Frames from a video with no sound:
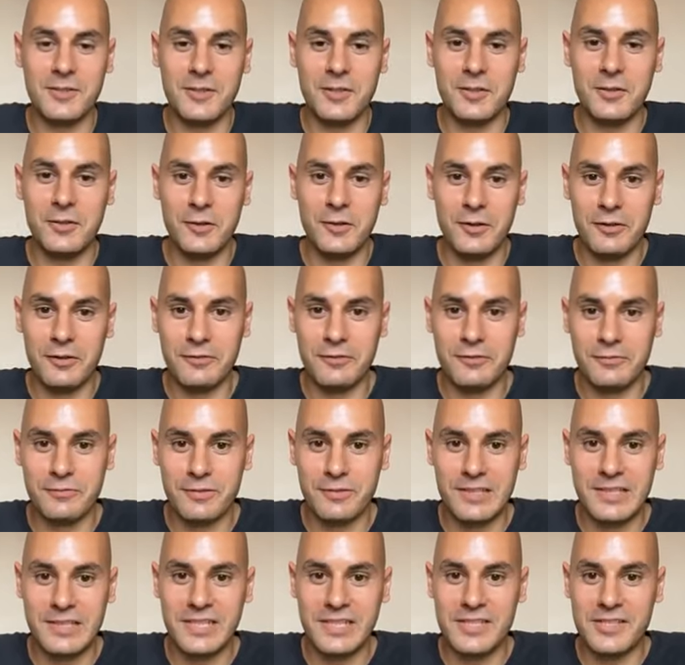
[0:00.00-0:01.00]
a lot of
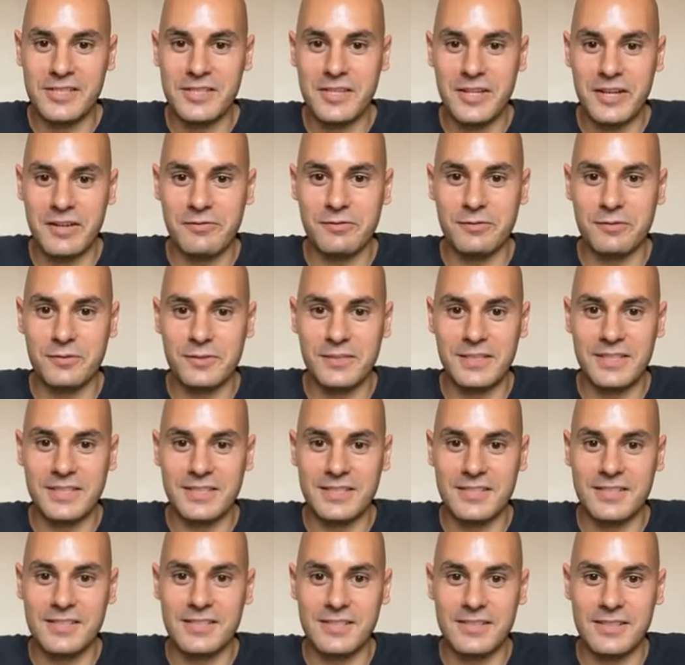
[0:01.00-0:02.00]
really insightful
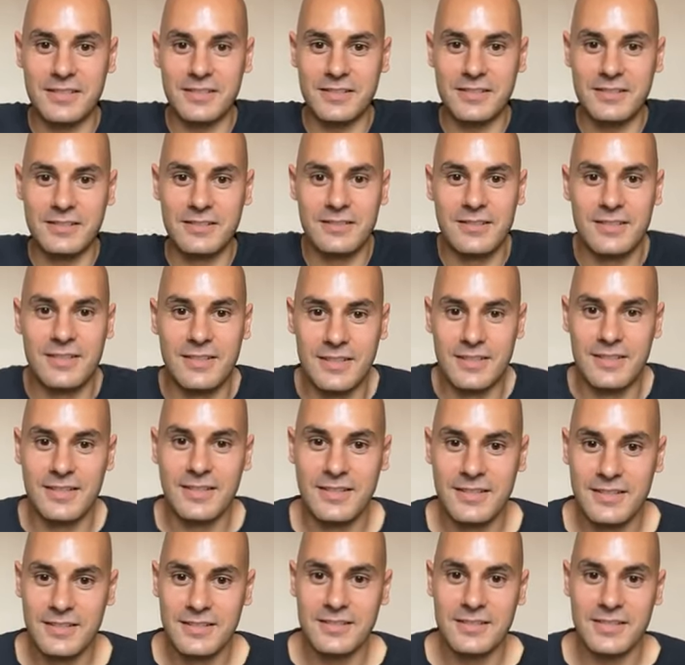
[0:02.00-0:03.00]
things to
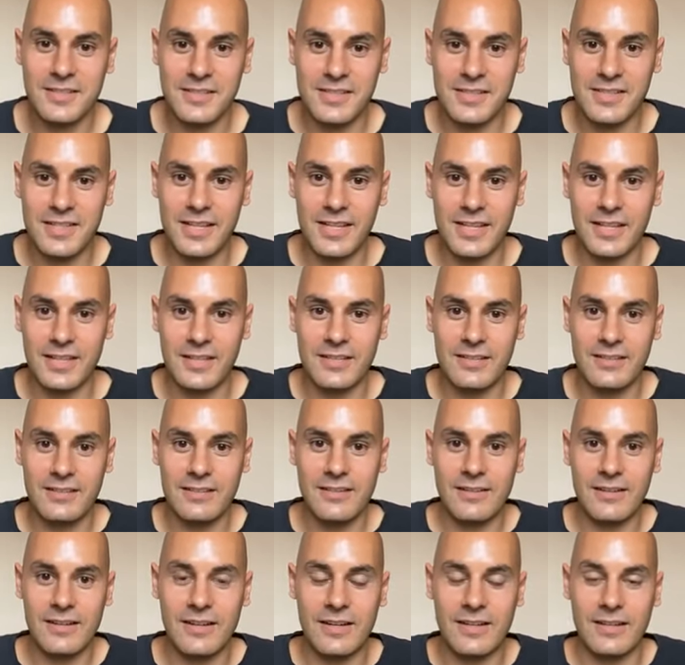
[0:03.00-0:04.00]
say,
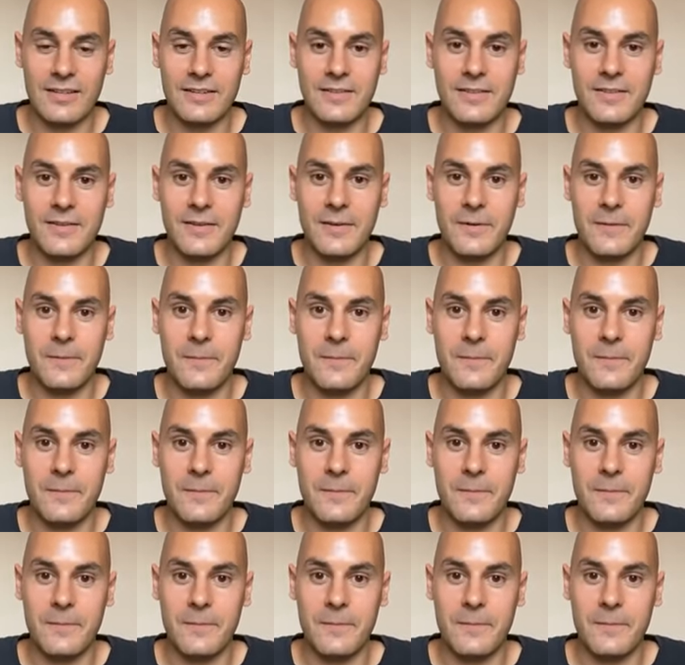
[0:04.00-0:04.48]
and